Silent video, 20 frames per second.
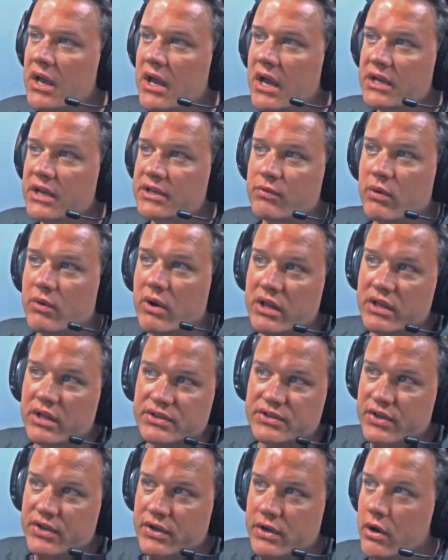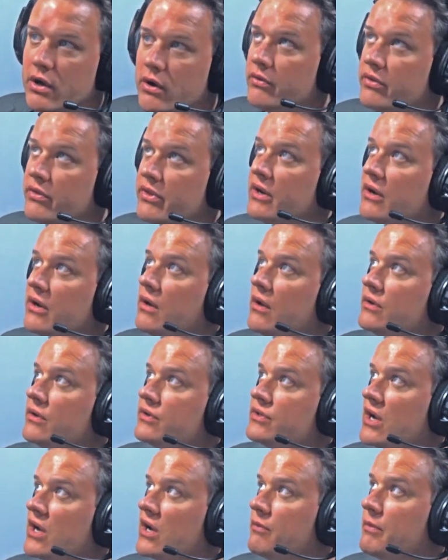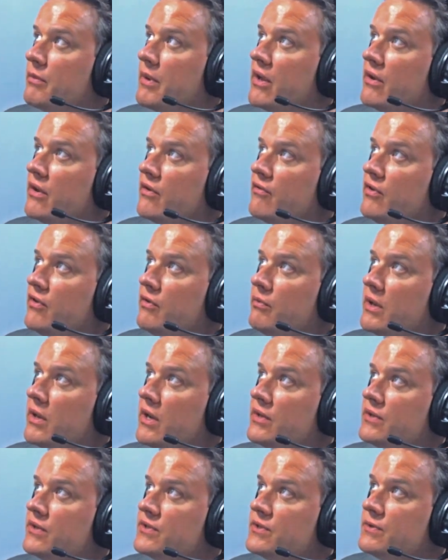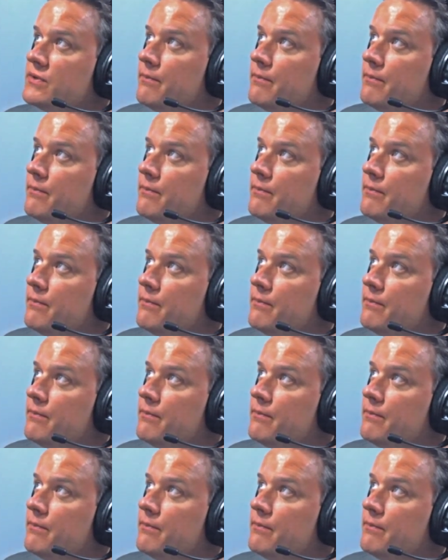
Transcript: as well as the code that I'll talk about in a few minutes.